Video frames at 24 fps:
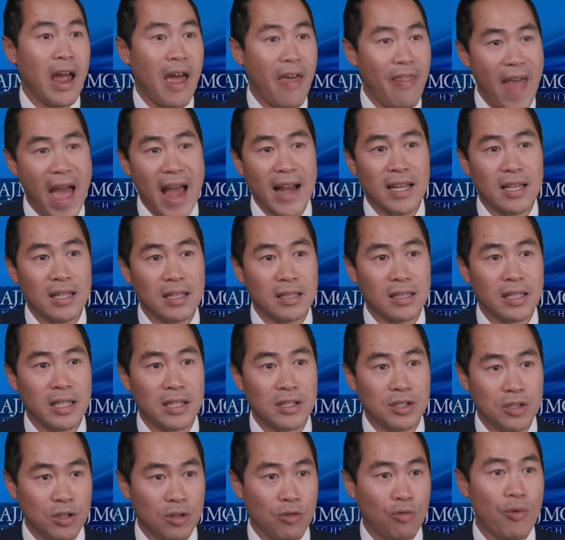and that can
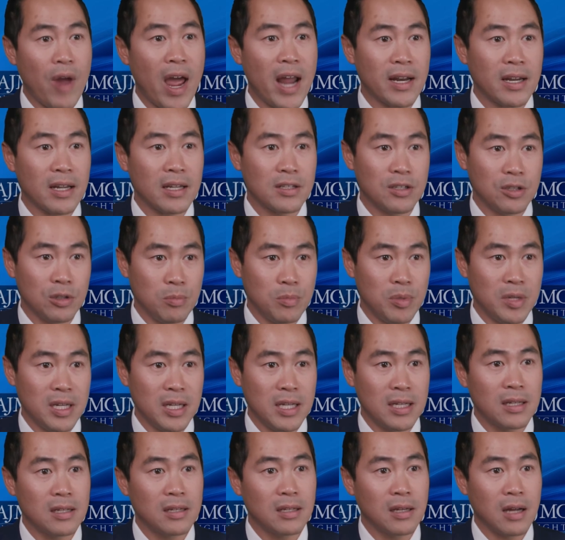lead to the retina to
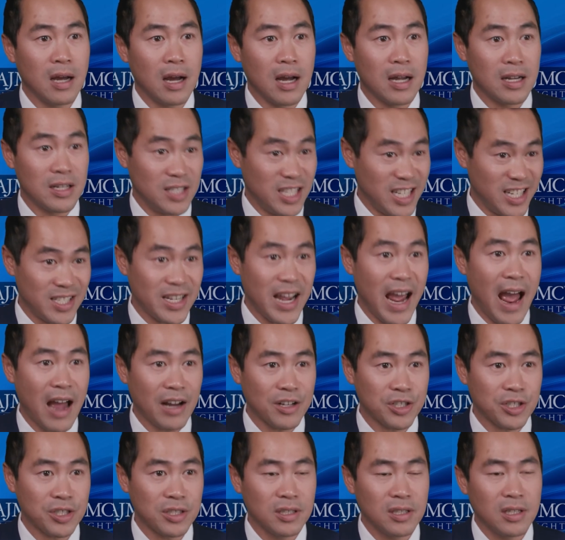be
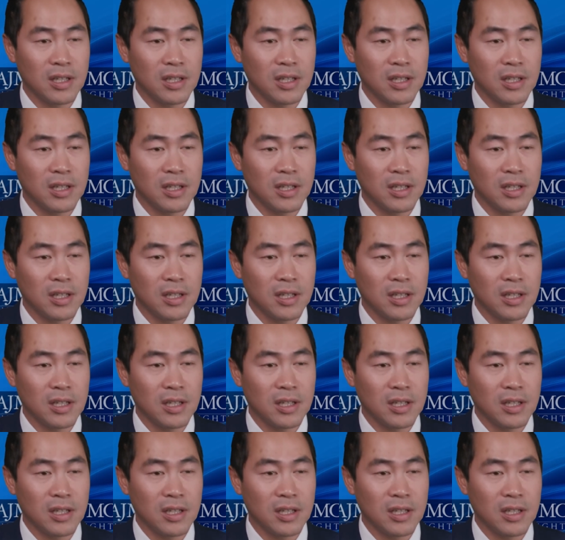detached.